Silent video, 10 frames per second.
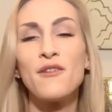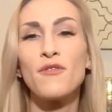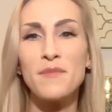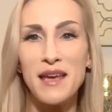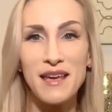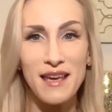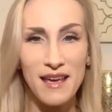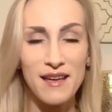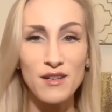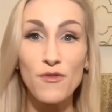from Yankee
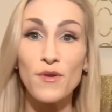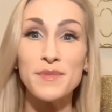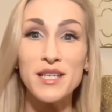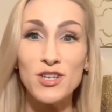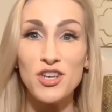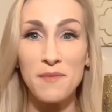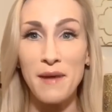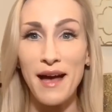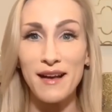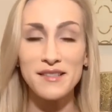Candle from TJ
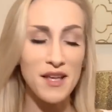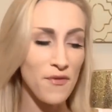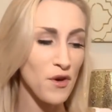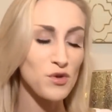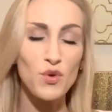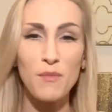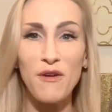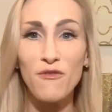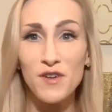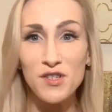Maxx. And those were
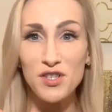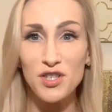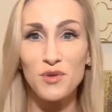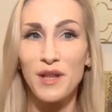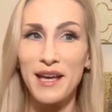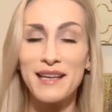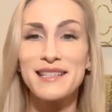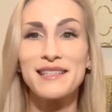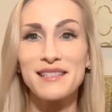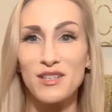my first two like
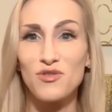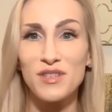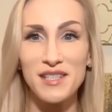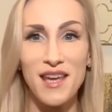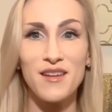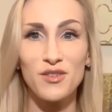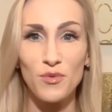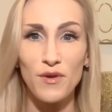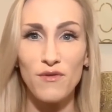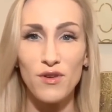citrus candle
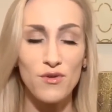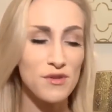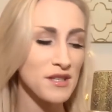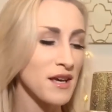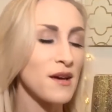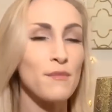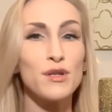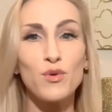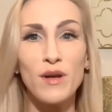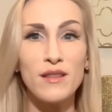reviews.
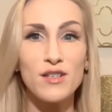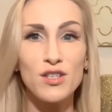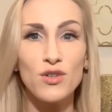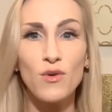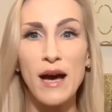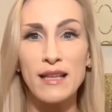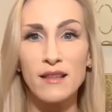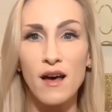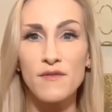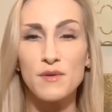Between the two, I
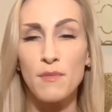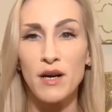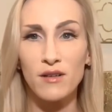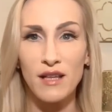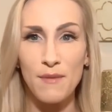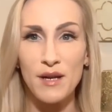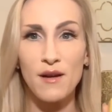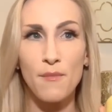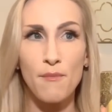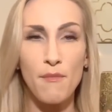loved Meyer
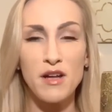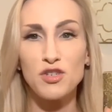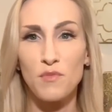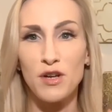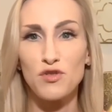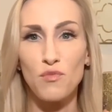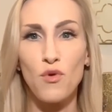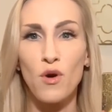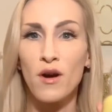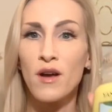Lemon much, much
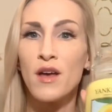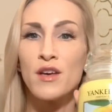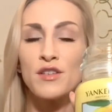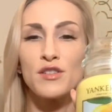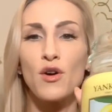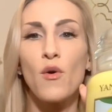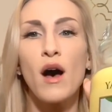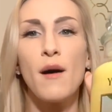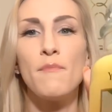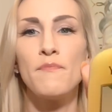more. So
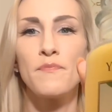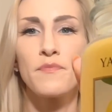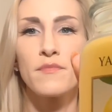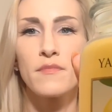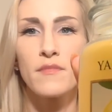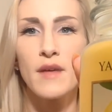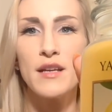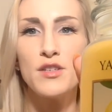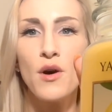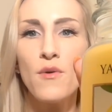um,
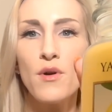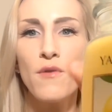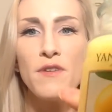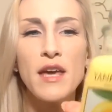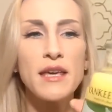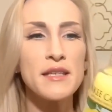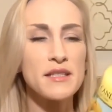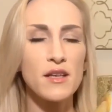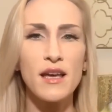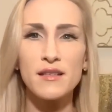I don't know if Yankee
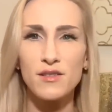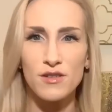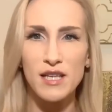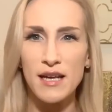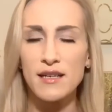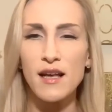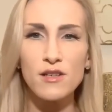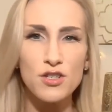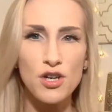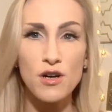still has their
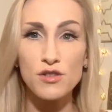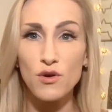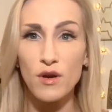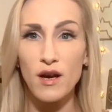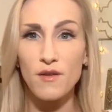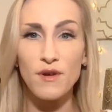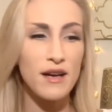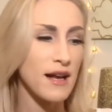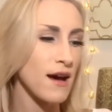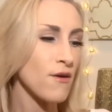$10 jars going on
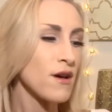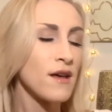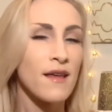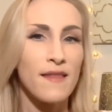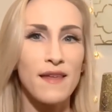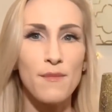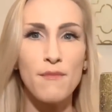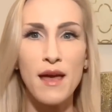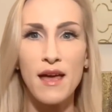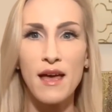right now. They
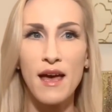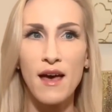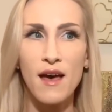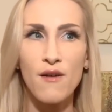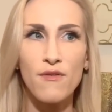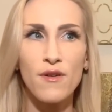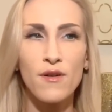may have,